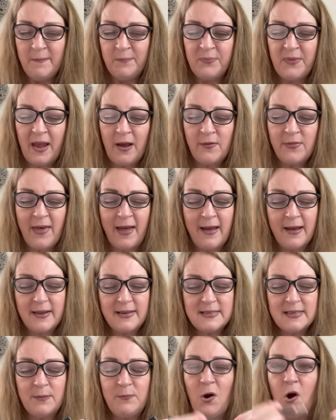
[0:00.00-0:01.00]
Now, that
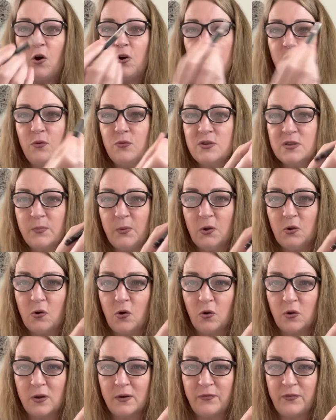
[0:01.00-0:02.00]
is a more usable
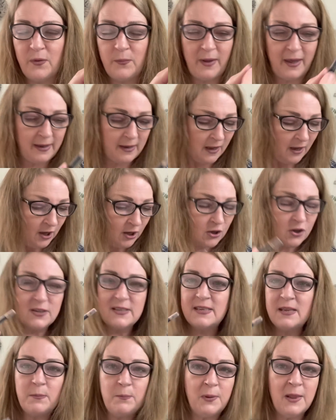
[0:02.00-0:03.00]
colour for me,
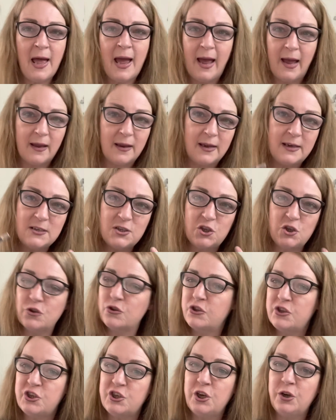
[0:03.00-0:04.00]
because the black is
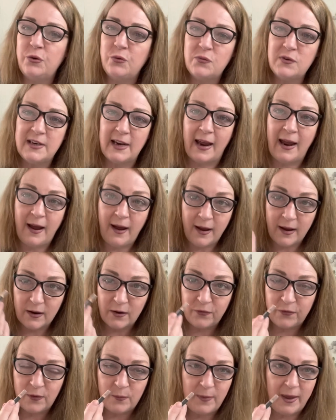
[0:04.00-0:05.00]
just too
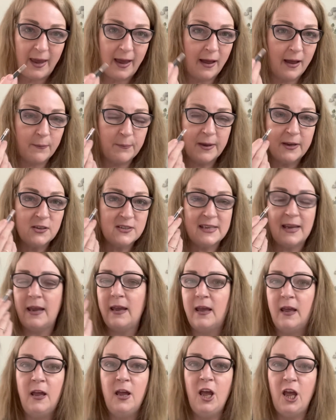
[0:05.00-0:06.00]
dark for me, because
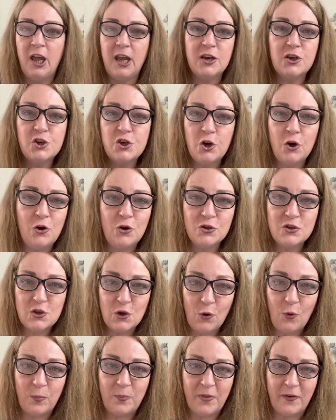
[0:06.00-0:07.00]
it shows
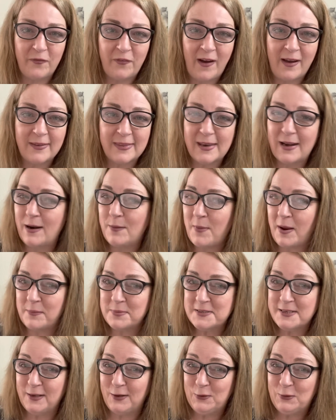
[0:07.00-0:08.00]
up the fact that I'm
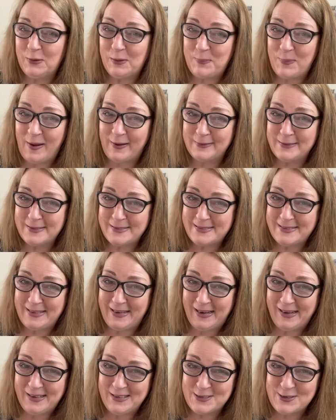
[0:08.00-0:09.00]
absolutely
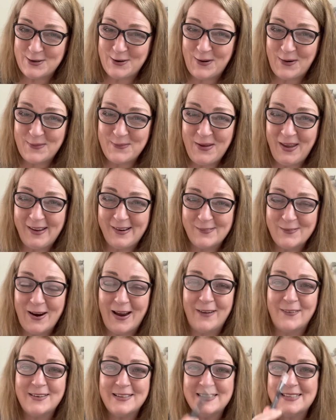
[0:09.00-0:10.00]
pantsy, do you know what I mean?
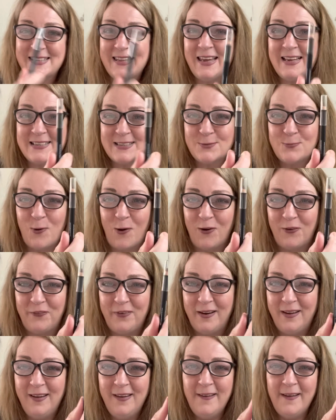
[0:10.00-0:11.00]
Whereas this
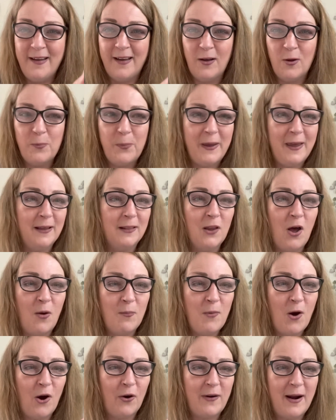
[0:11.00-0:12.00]
one will be a lot
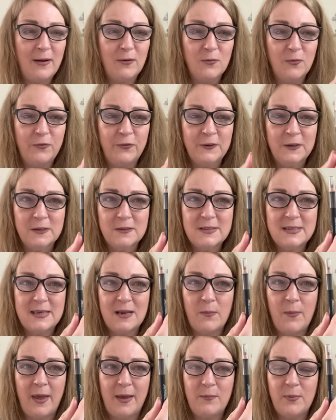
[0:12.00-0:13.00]
more helpful
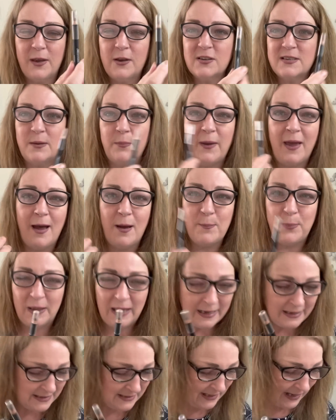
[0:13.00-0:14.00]
to me, because I'll be able to
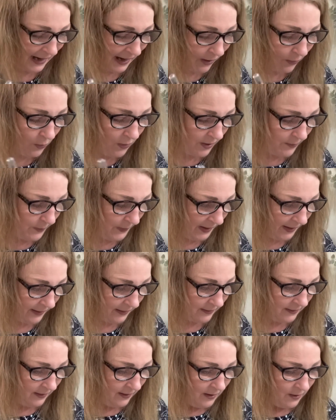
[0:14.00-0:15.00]
blend it out a
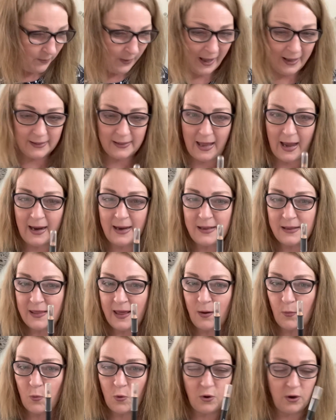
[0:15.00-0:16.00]
bit. But I like
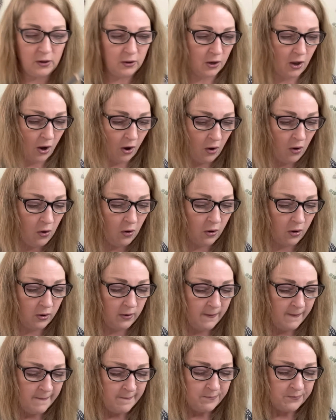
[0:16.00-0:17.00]
that one a
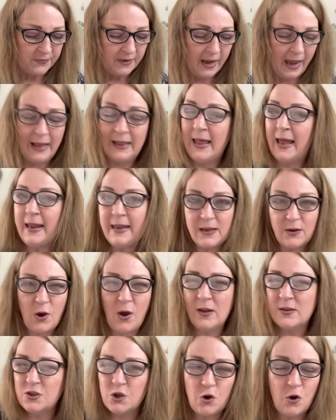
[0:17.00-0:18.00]
lot.
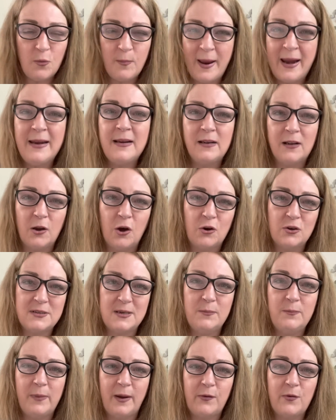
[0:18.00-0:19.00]
I don't mind
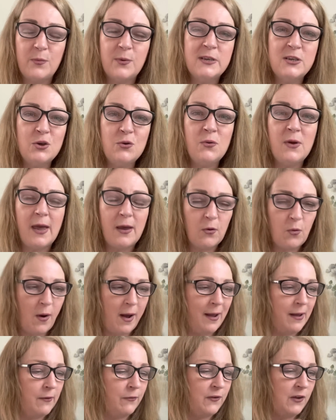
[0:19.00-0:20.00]
Lordenberry. We do get
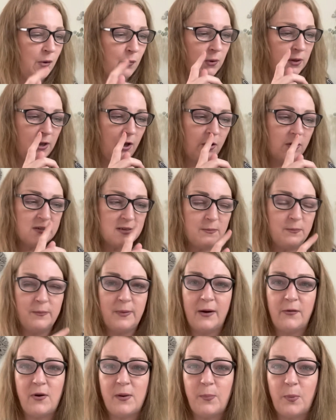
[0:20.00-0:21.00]
quite a few of
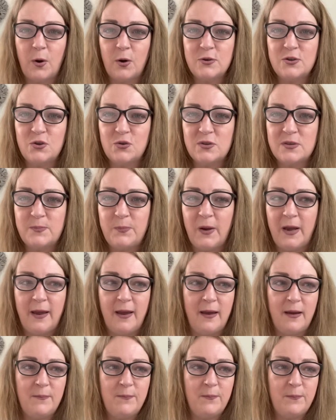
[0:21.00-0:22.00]
Lordenberry products, but
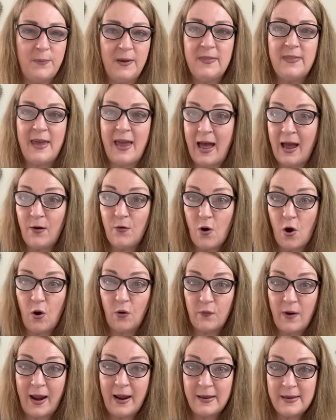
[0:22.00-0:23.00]
they are all
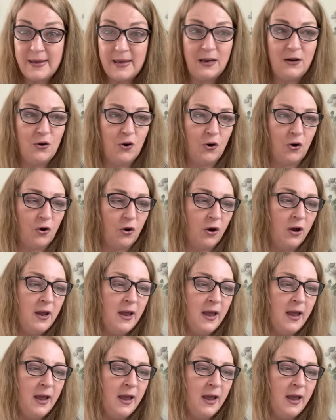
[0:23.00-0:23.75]
right, you know.